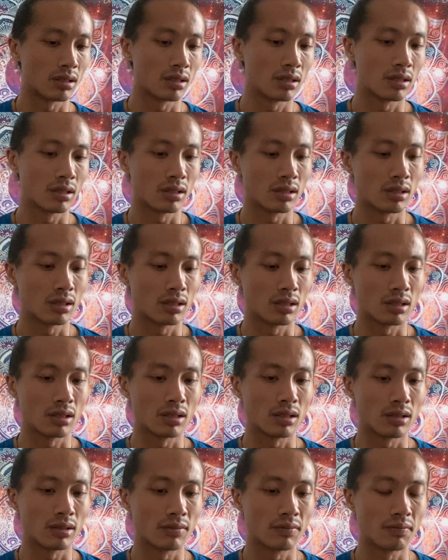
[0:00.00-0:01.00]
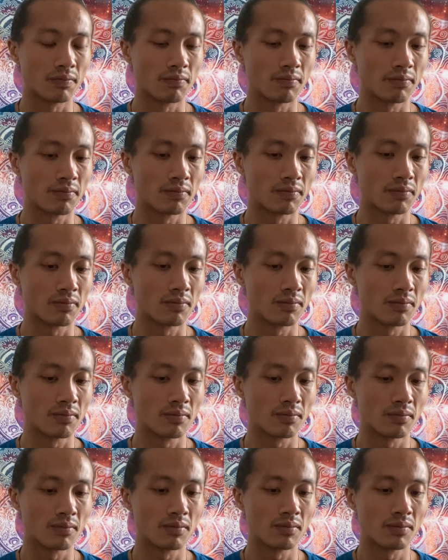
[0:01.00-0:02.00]

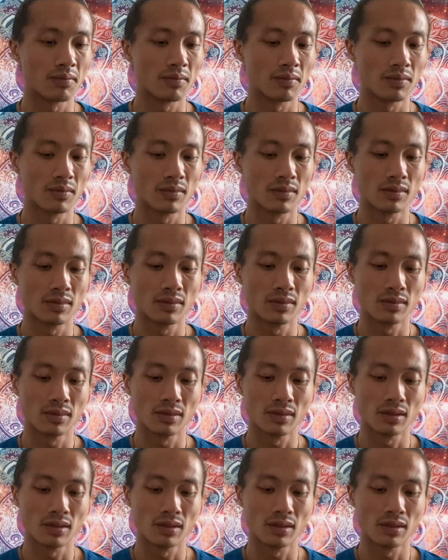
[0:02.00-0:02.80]
Nothing is said.